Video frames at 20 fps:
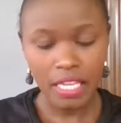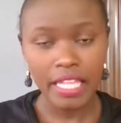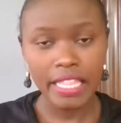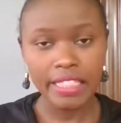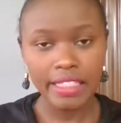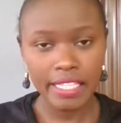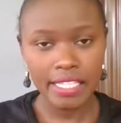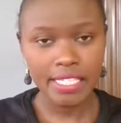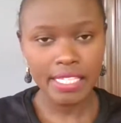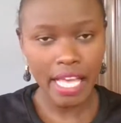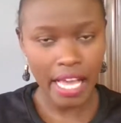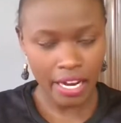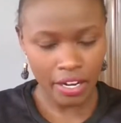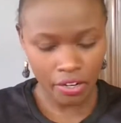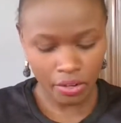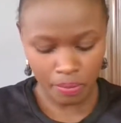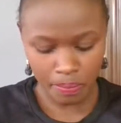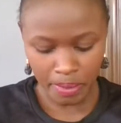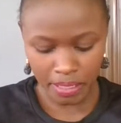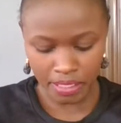This
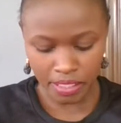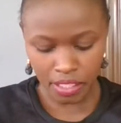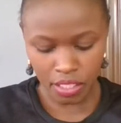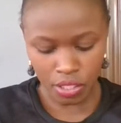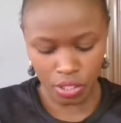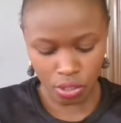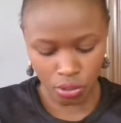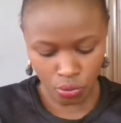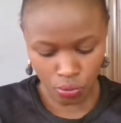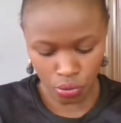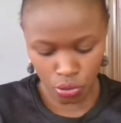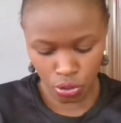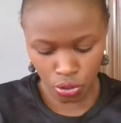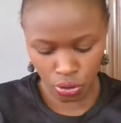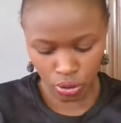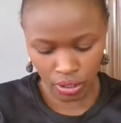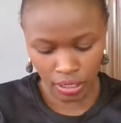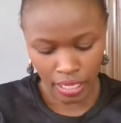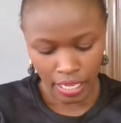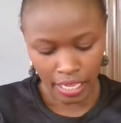agreement is
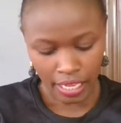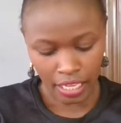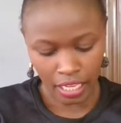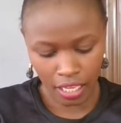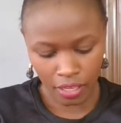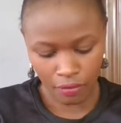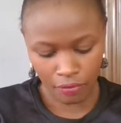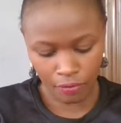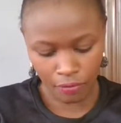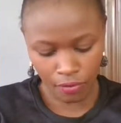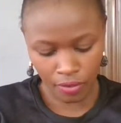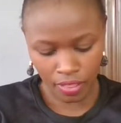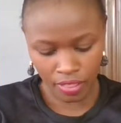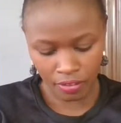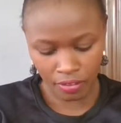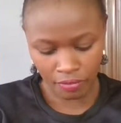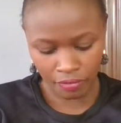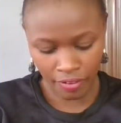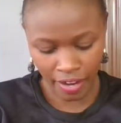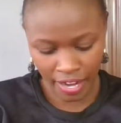crucial if
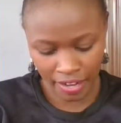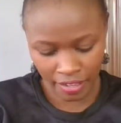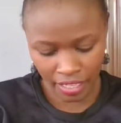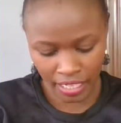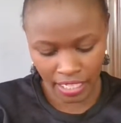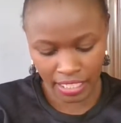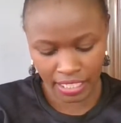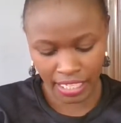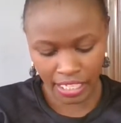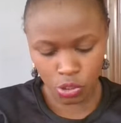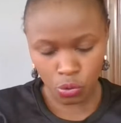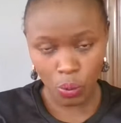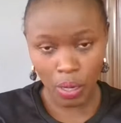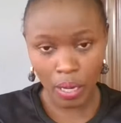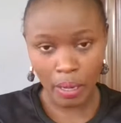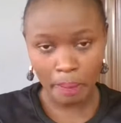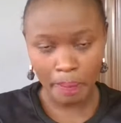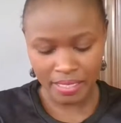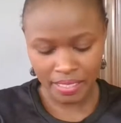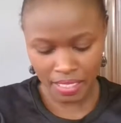the varying
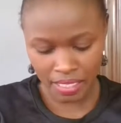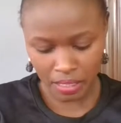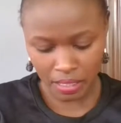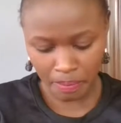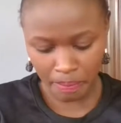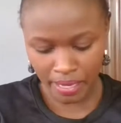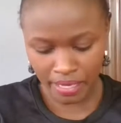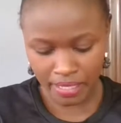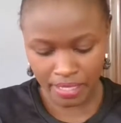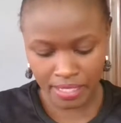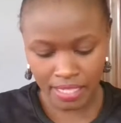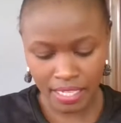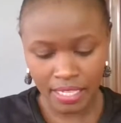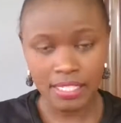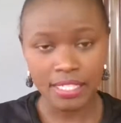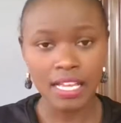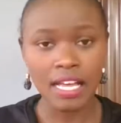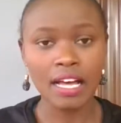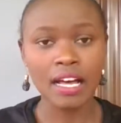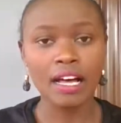network participants,
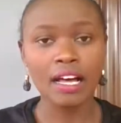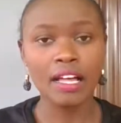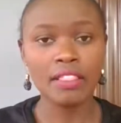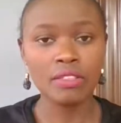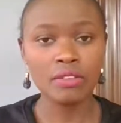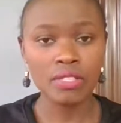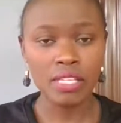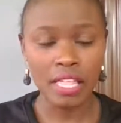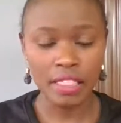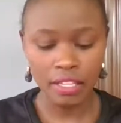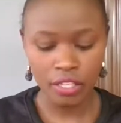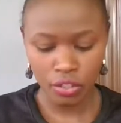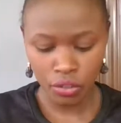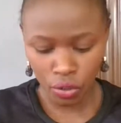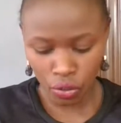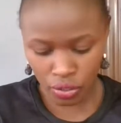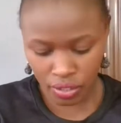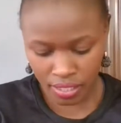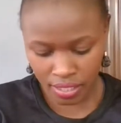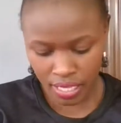those are the
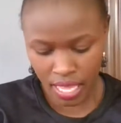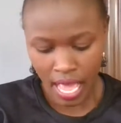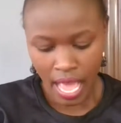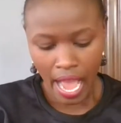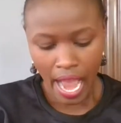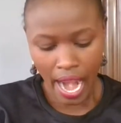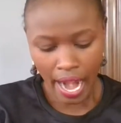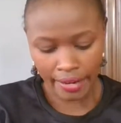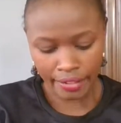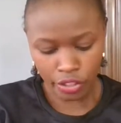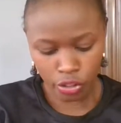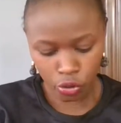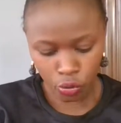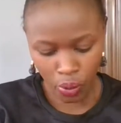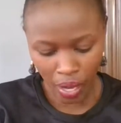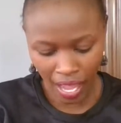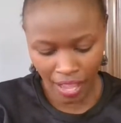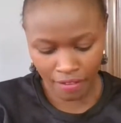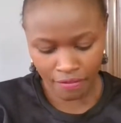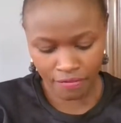nodes, are to
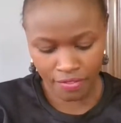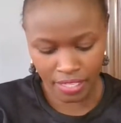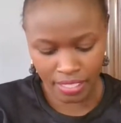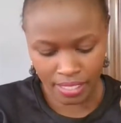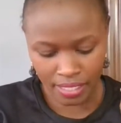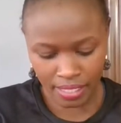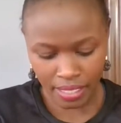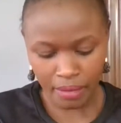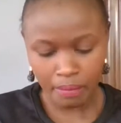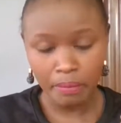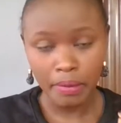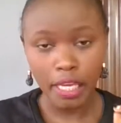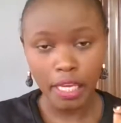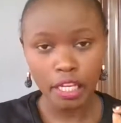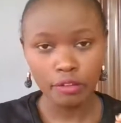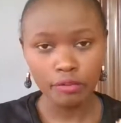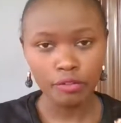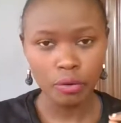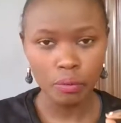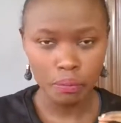have the same
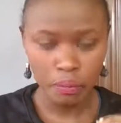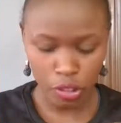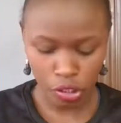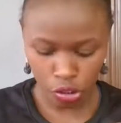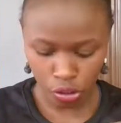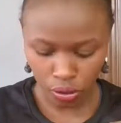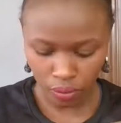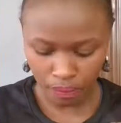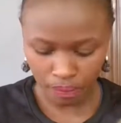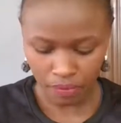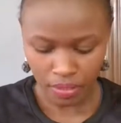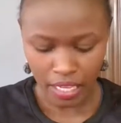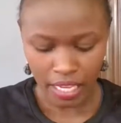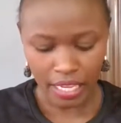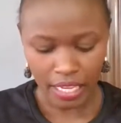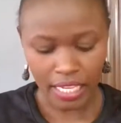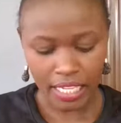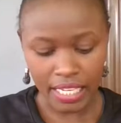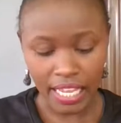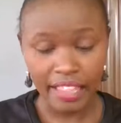information.
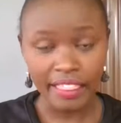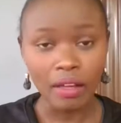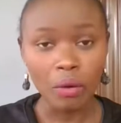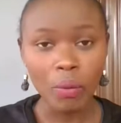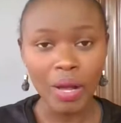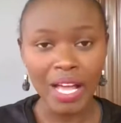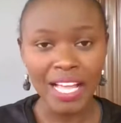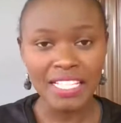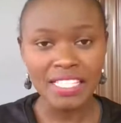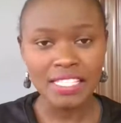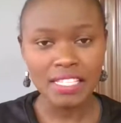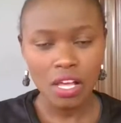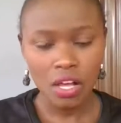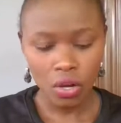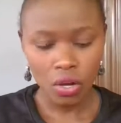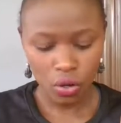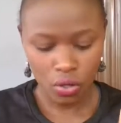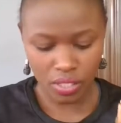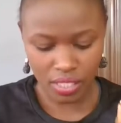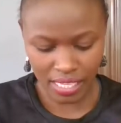In other words,
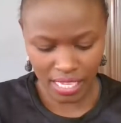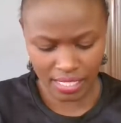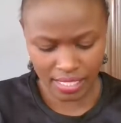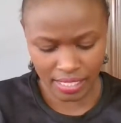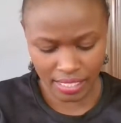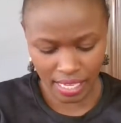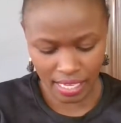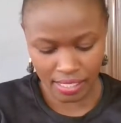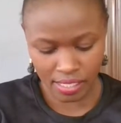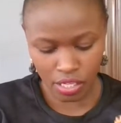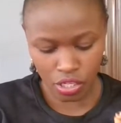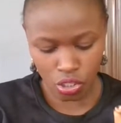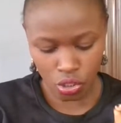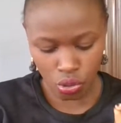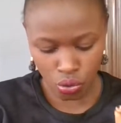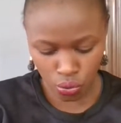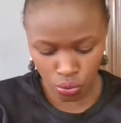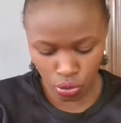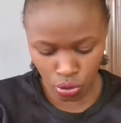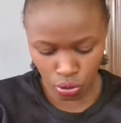consensus is
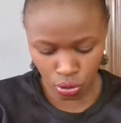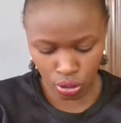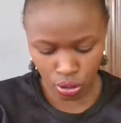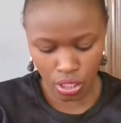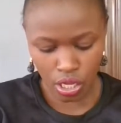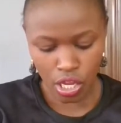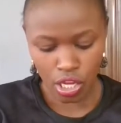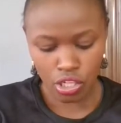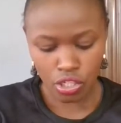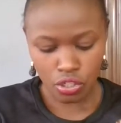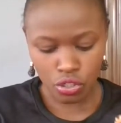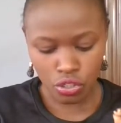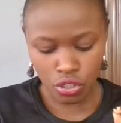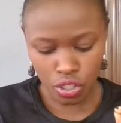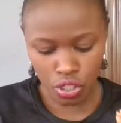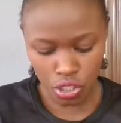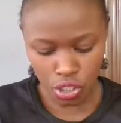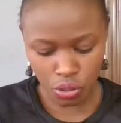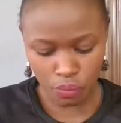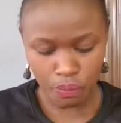crucial to
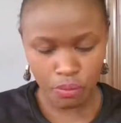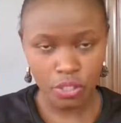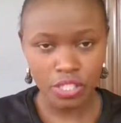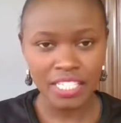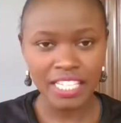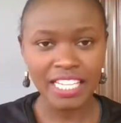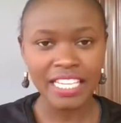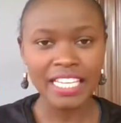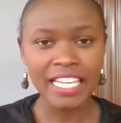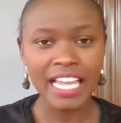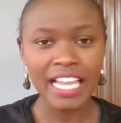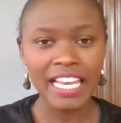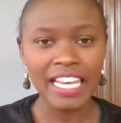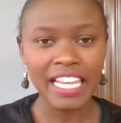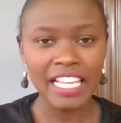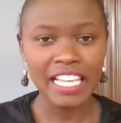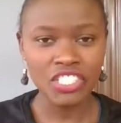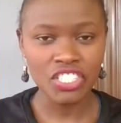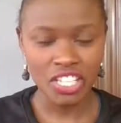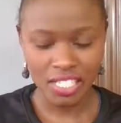distributed
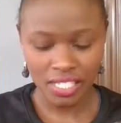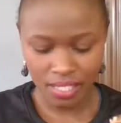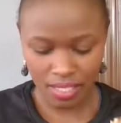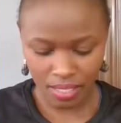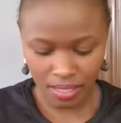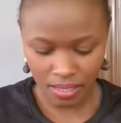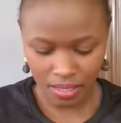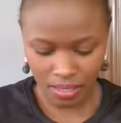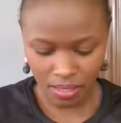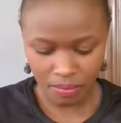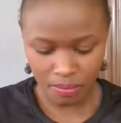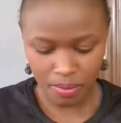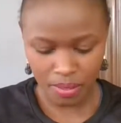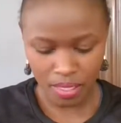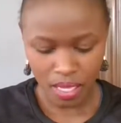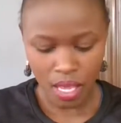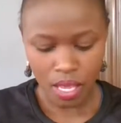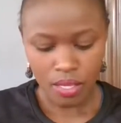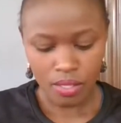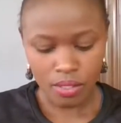ledger systems.
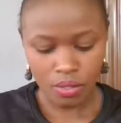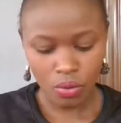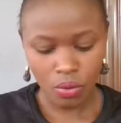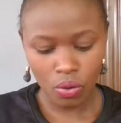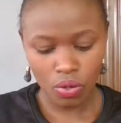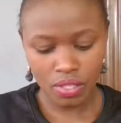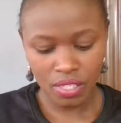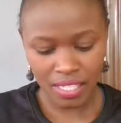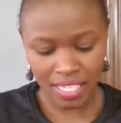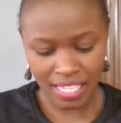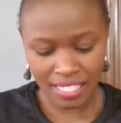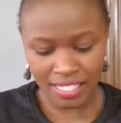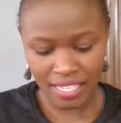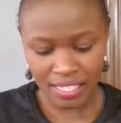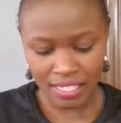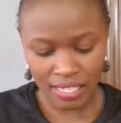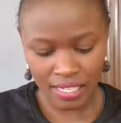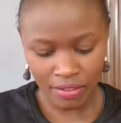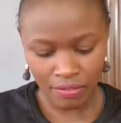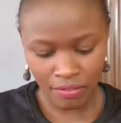So consensus
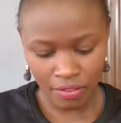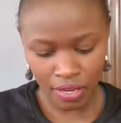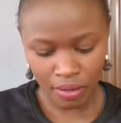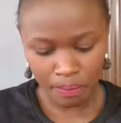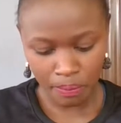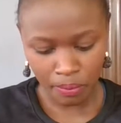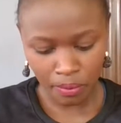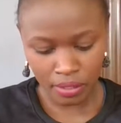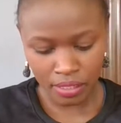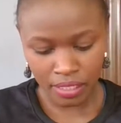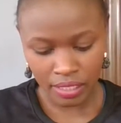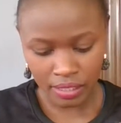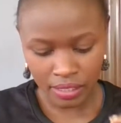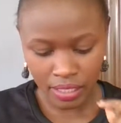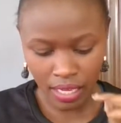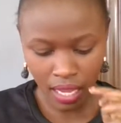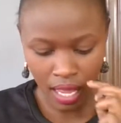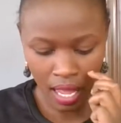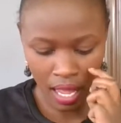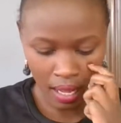is a very important
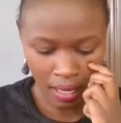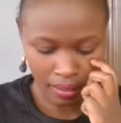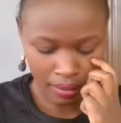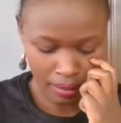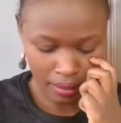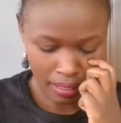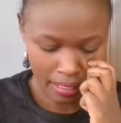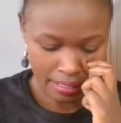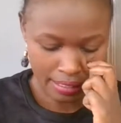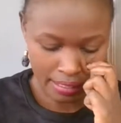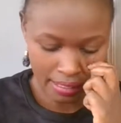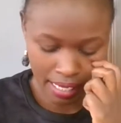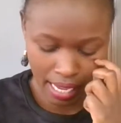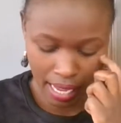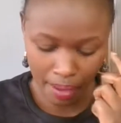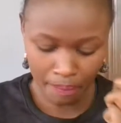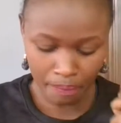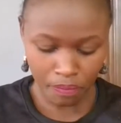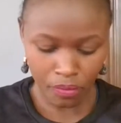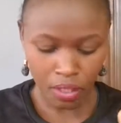
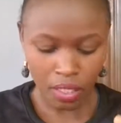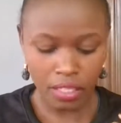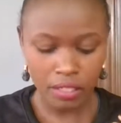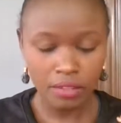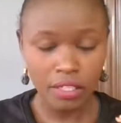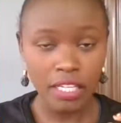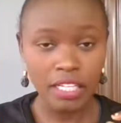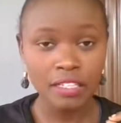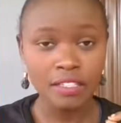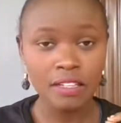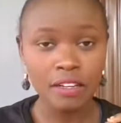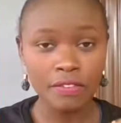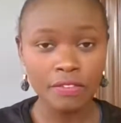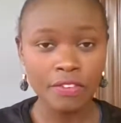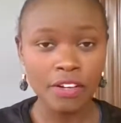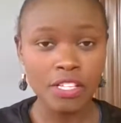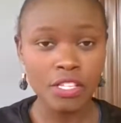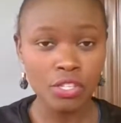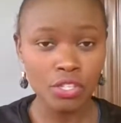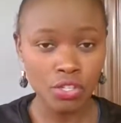term in
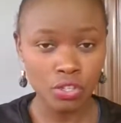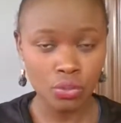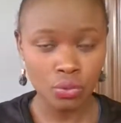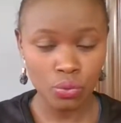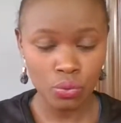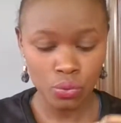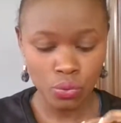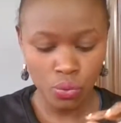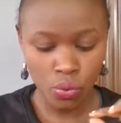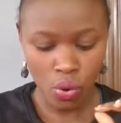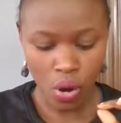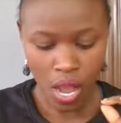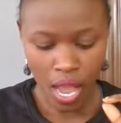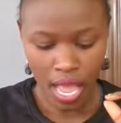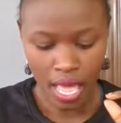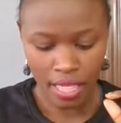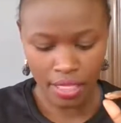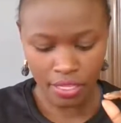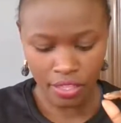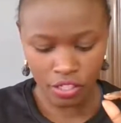reference to
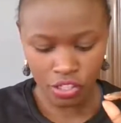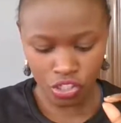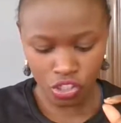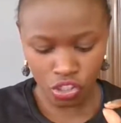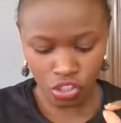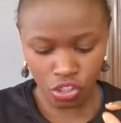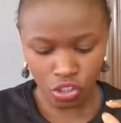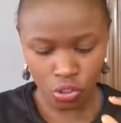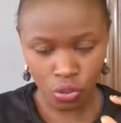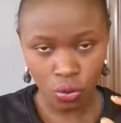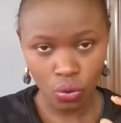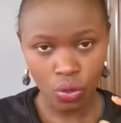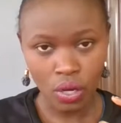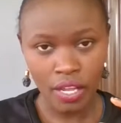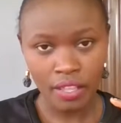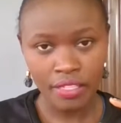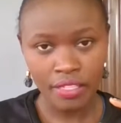the digital